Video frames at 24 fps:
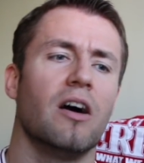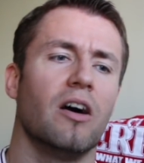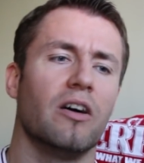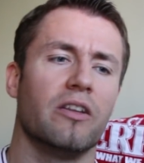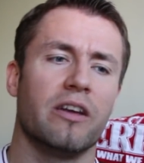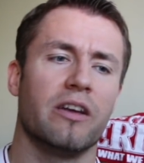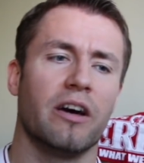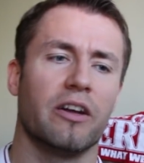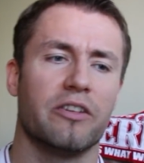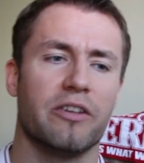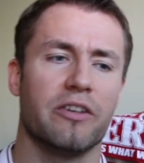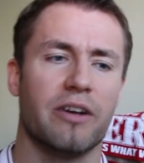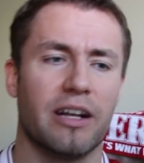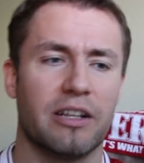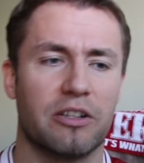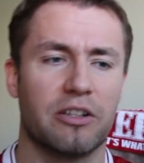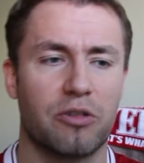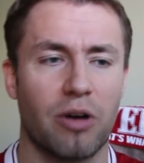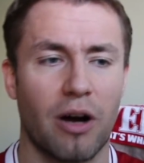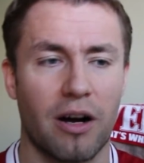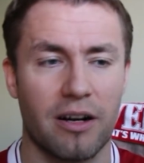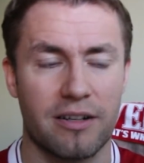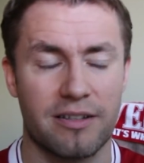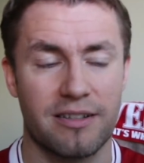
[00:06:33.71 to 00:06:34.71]
On the other hand,
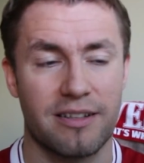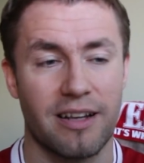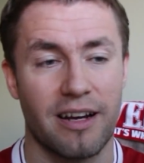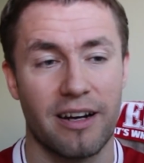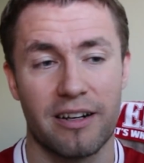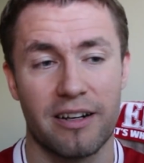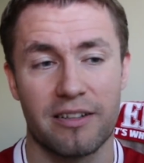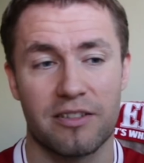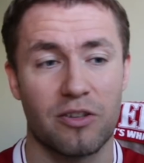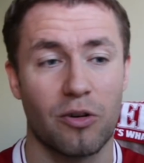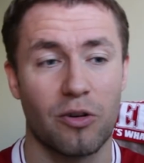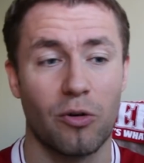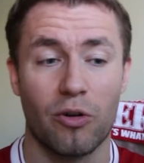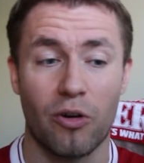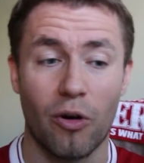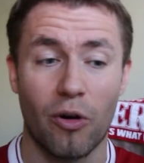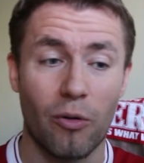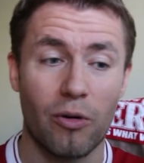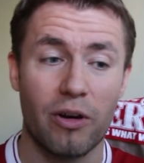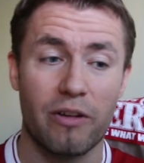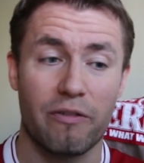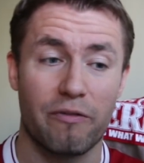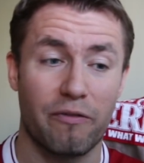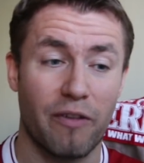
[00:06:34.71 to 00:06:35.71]
Draxler scored
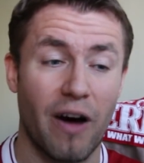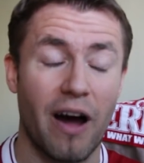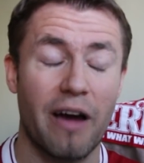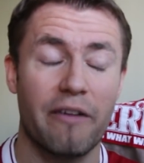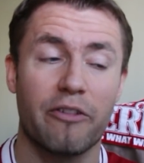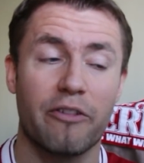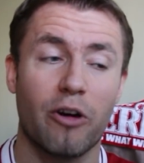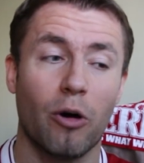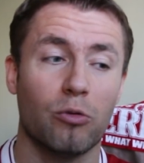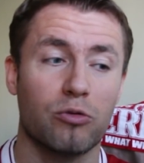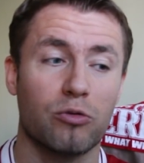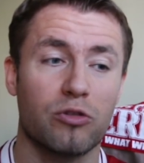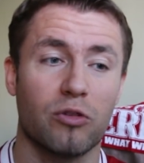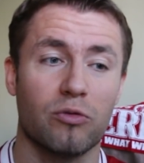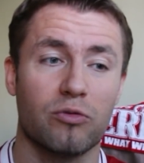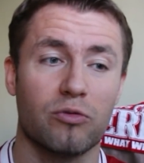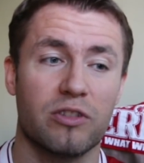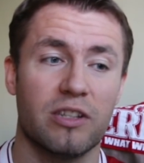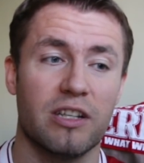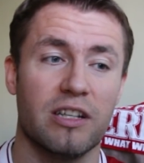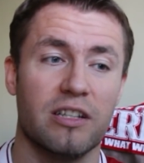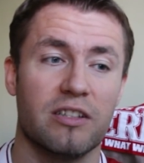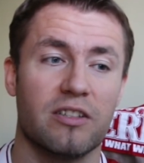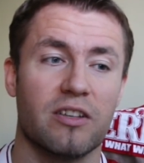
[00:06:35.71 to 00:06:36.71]
only 5 goals all
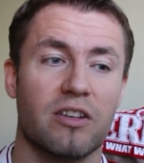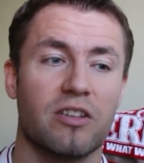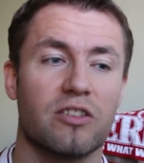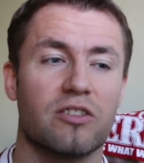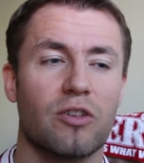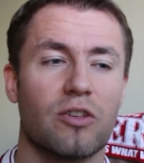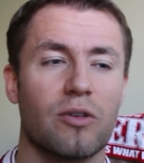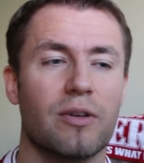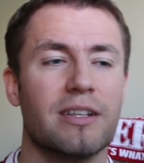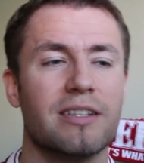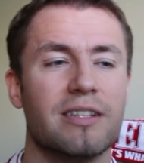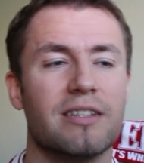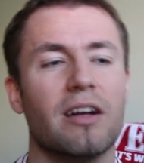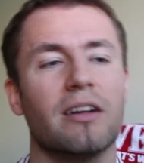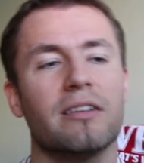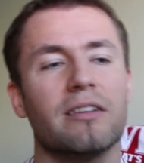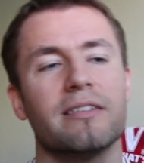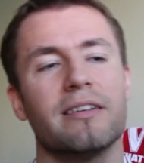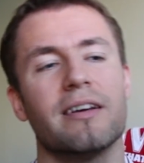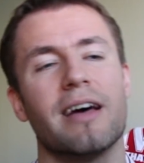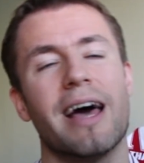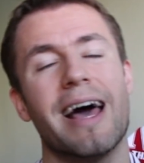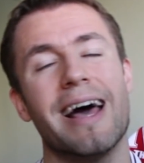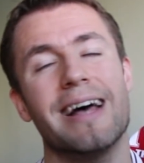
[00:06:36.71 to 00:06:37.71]
season. So he's
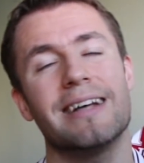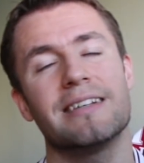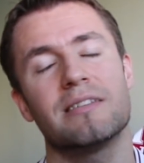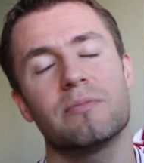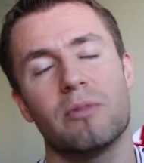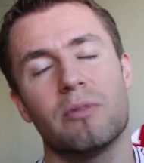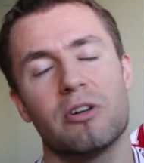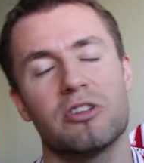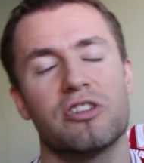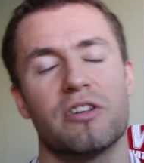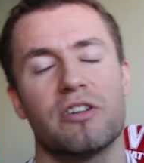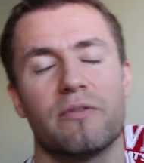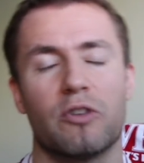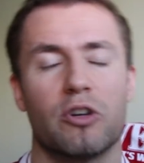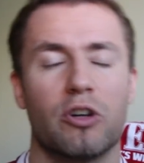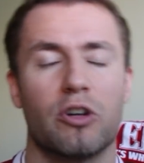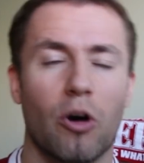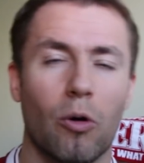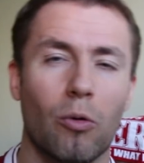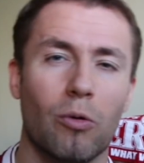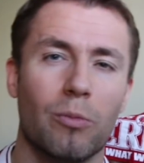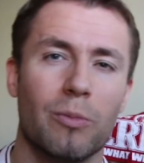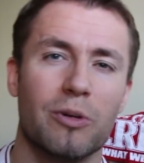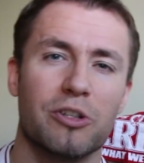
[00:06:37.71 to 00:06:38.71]
not as much of a
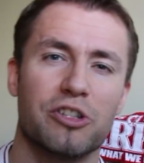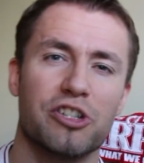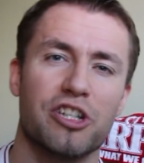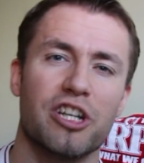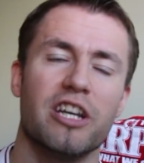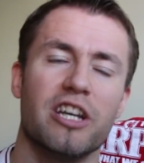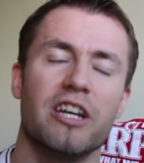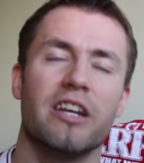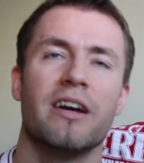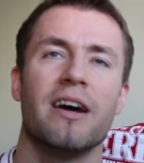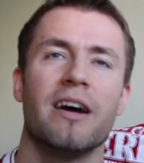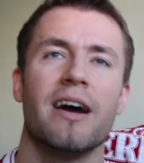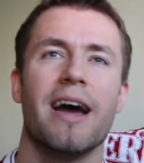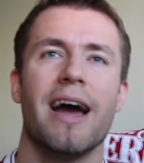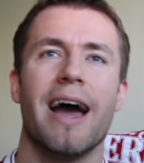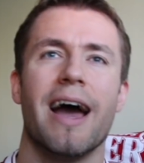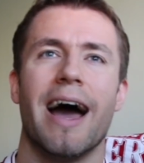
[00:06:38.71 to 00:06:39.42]
goal machine.